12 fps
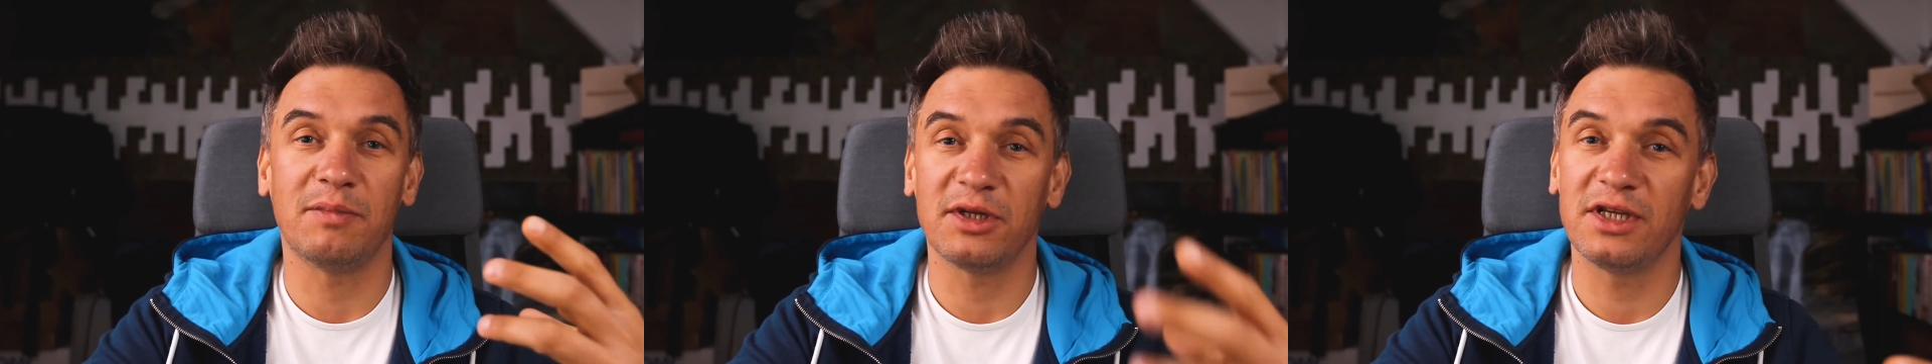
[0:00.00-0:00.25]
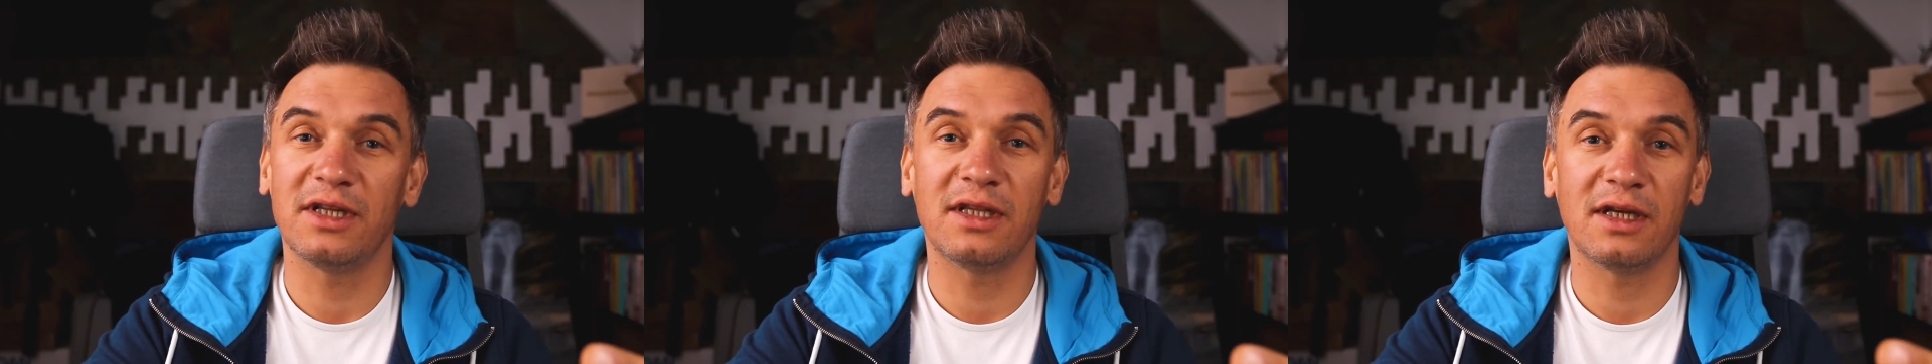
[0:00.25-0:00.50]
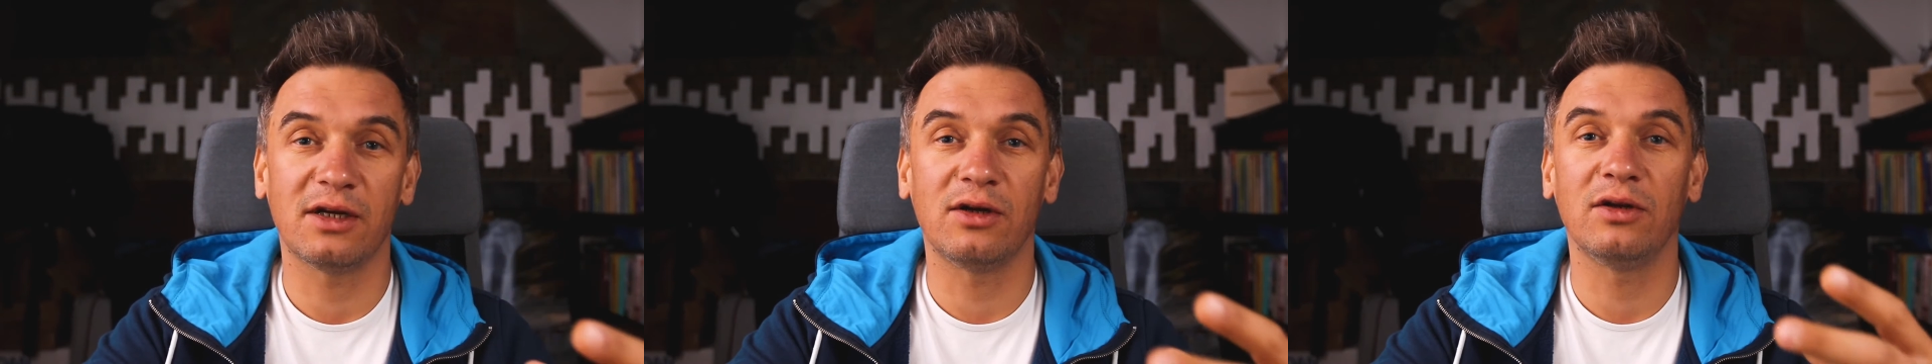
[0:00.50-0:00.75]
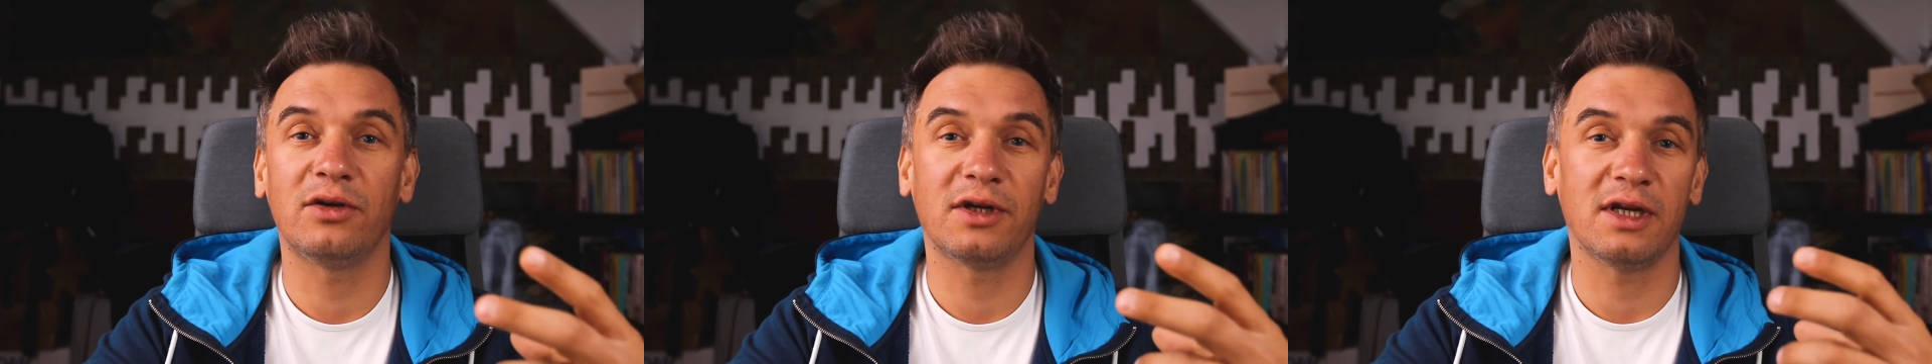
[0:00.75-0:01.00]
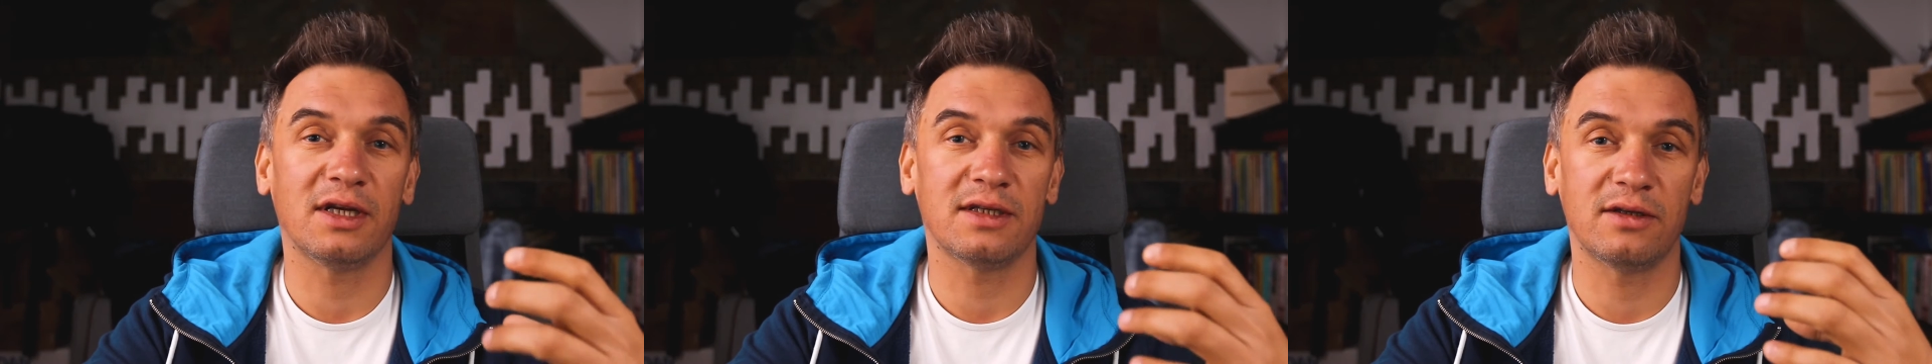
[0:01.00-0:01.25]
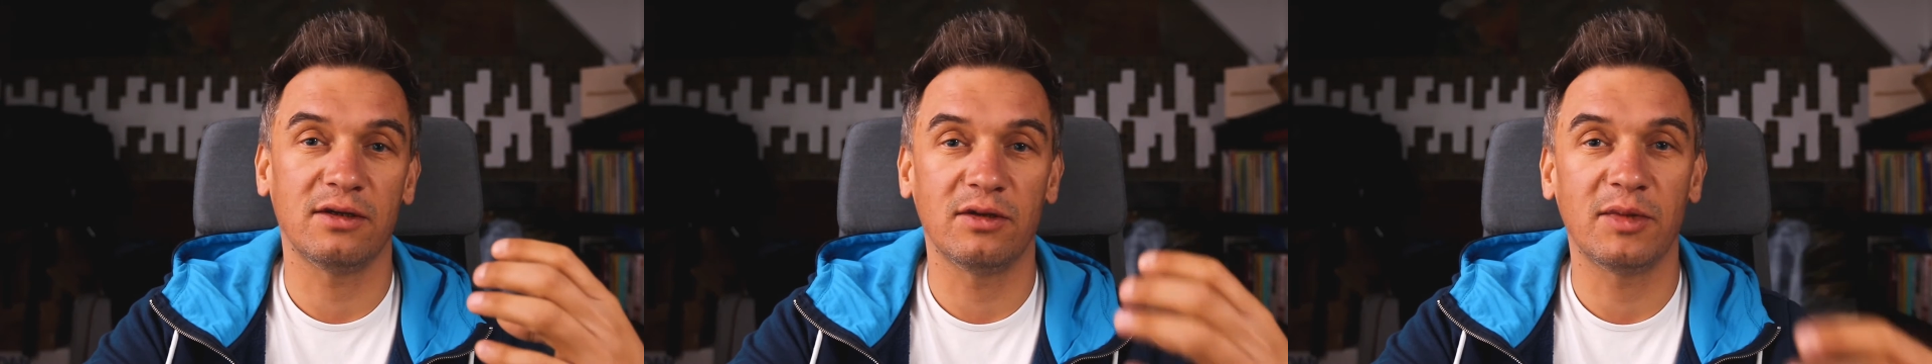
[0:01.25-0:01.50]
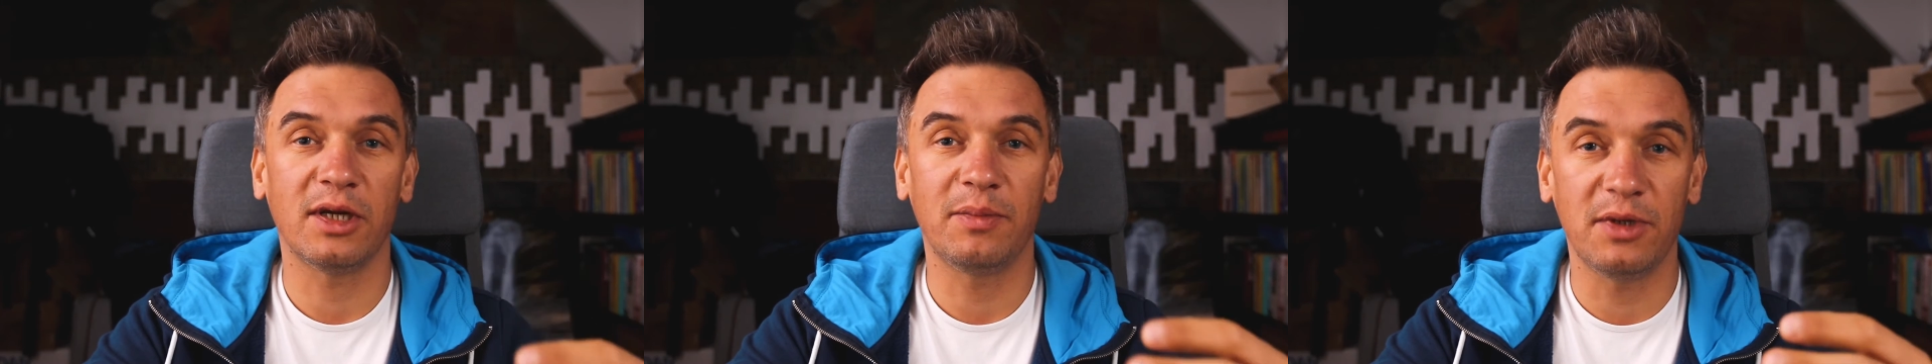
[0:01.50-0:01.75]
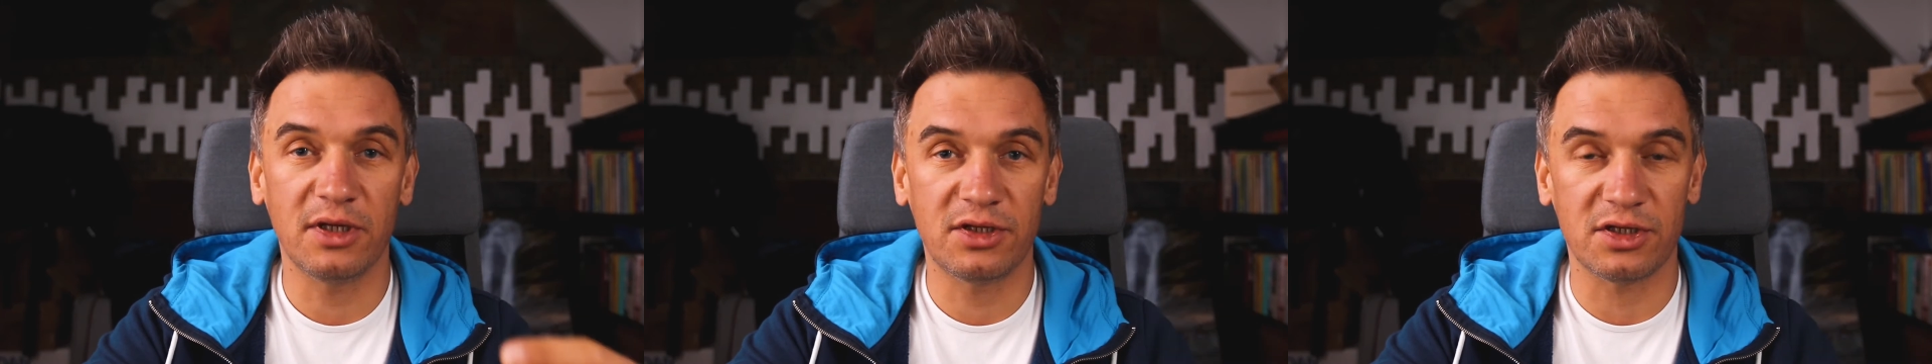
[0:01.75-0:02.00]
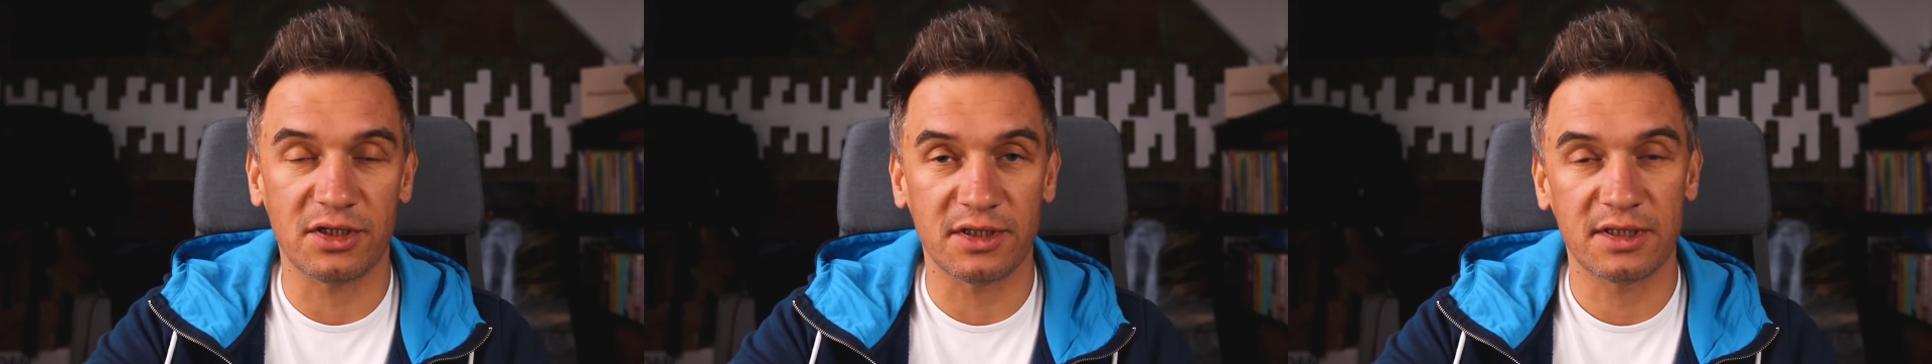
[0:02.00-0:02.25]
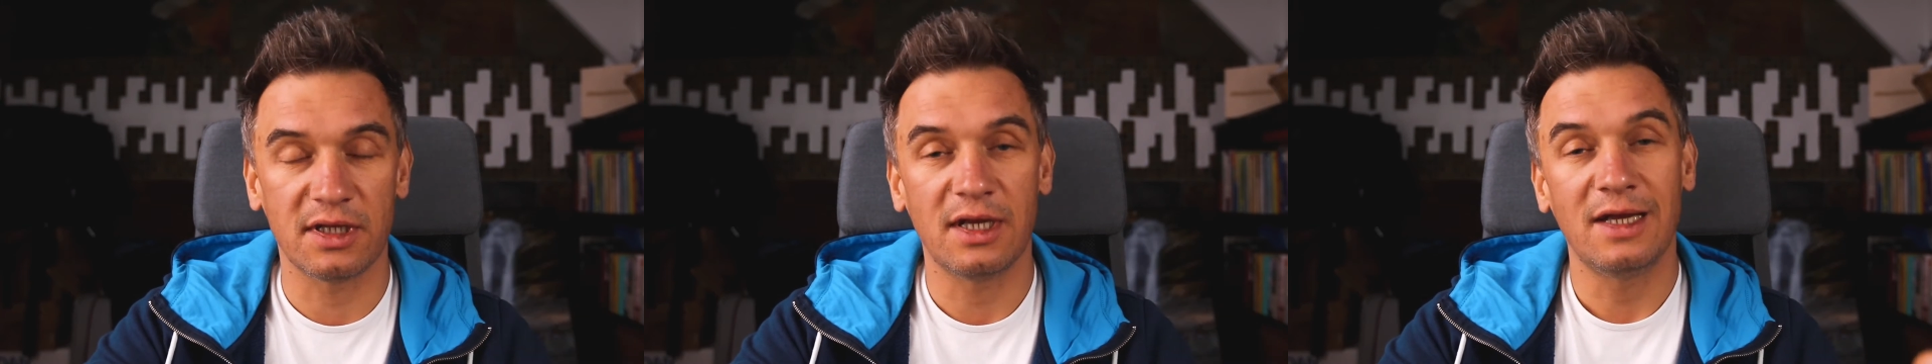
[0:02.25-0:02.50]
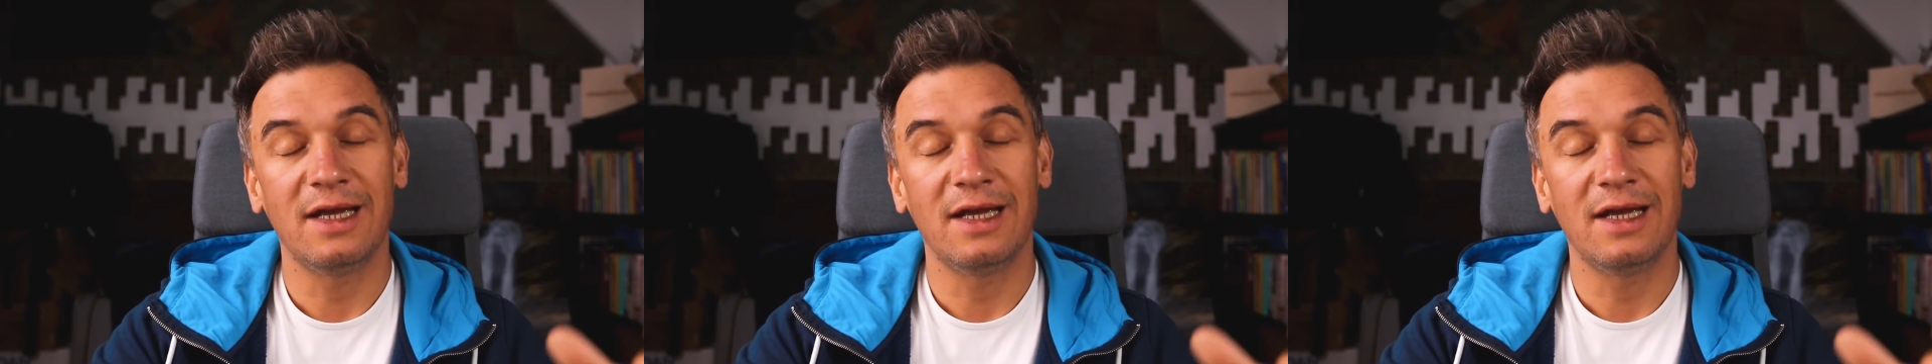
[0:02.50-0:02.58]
magenta color cast on my pictures.